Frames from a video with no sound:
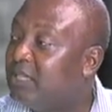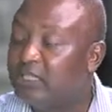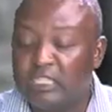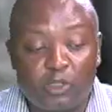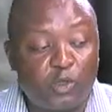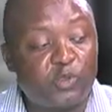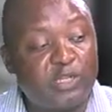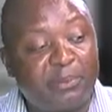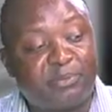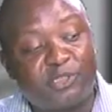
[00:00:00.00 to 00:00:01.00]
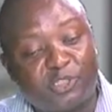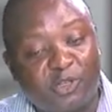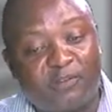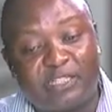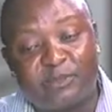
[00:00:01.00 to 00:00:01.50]
They go to their position
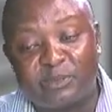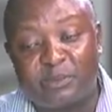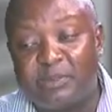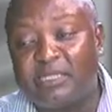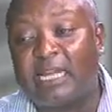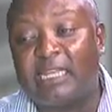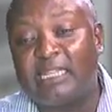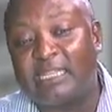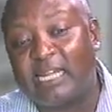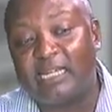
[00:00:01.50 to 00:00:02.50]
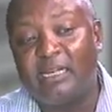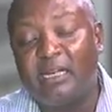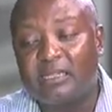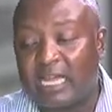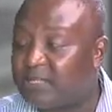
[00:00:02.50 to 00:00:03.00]
of responsibility and they take
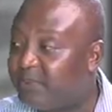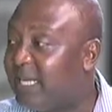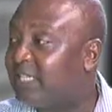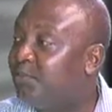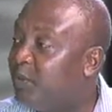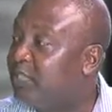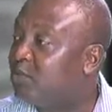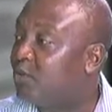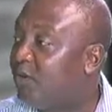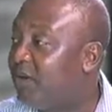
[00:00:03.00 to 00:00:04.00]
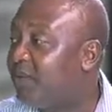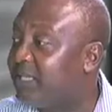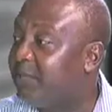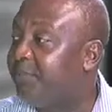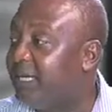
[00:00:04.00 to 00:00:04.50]
taxpayers' money to cover what
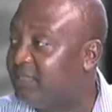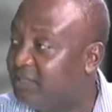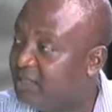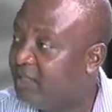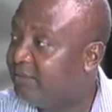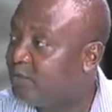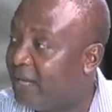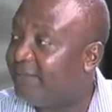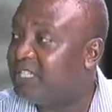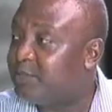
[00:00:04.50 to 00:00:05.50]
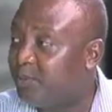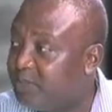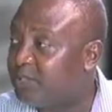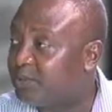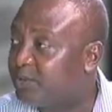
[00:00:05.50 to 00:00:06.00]
they paid yes. to have these
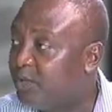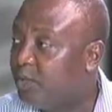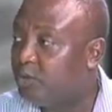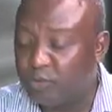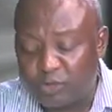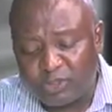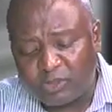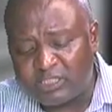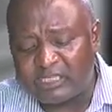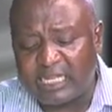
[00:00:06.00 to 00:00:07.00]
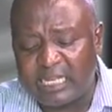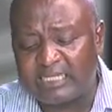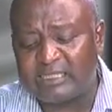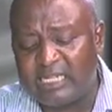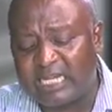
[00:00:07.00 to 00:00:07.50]
positions. Mm-hmm. You can understand
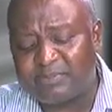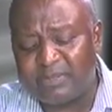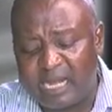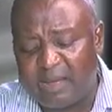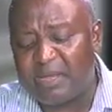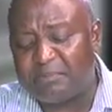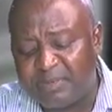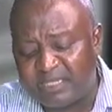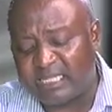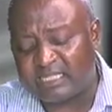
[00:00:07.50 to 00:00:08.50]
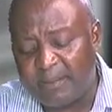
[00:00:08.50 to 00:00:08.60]
that it has become a business.